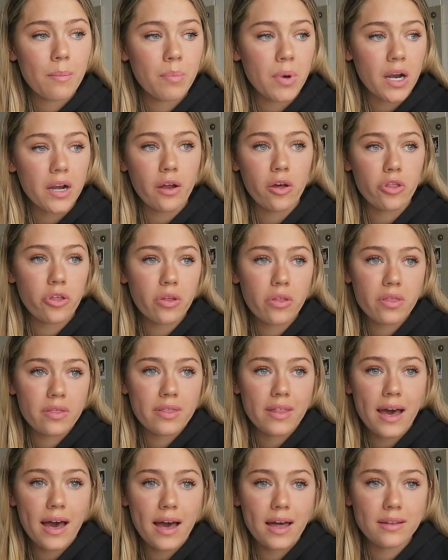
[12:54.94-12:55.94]
But other
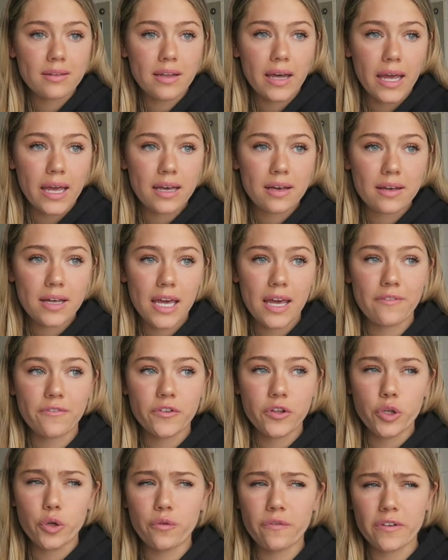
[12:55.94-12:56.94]
than that, like,
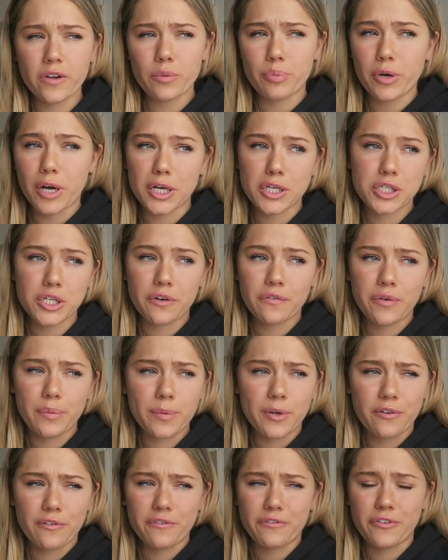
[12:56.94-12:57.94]
if you feel pressure
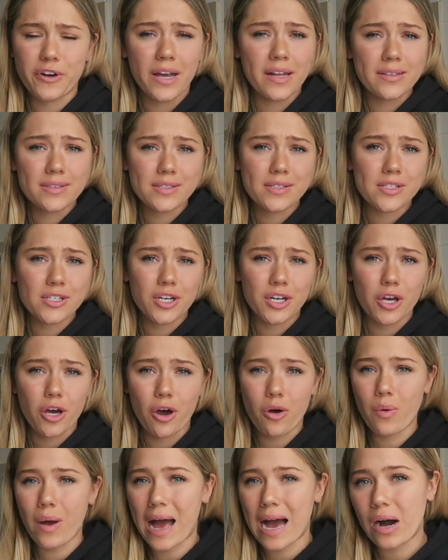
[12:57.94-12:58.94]
from your friends to
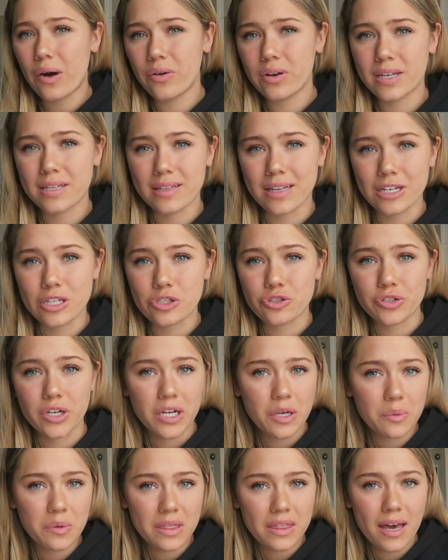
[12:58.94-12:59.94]
go out and like
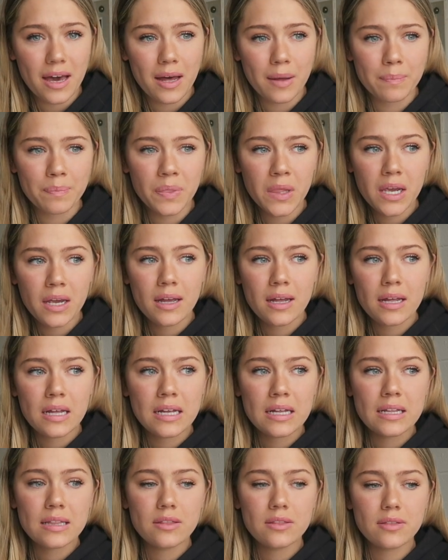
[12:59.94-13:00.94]
drink with them,
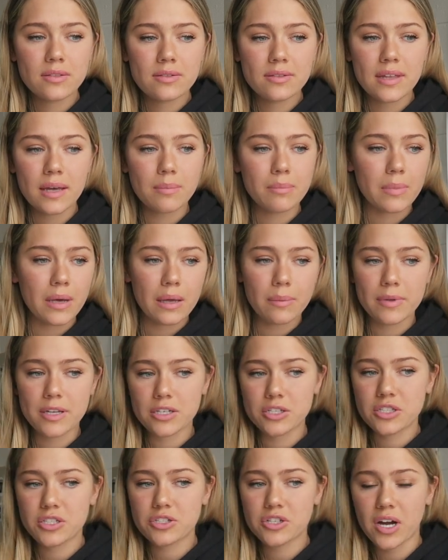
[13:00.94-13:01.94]
then
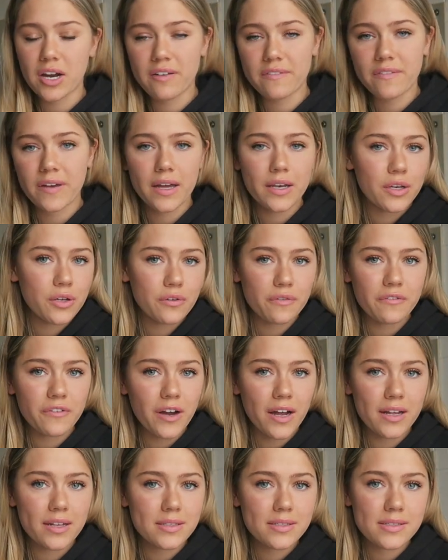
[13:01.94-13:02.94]
maybe just try to find new
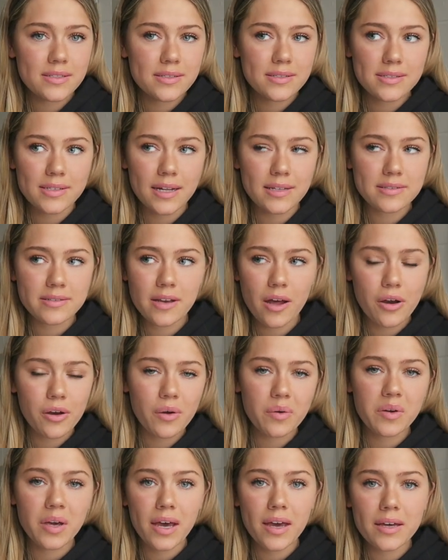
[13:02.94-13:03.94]
friends, because that's not
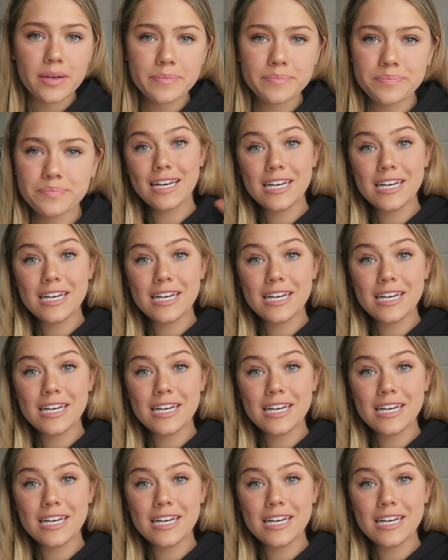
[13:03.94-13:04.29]
okay.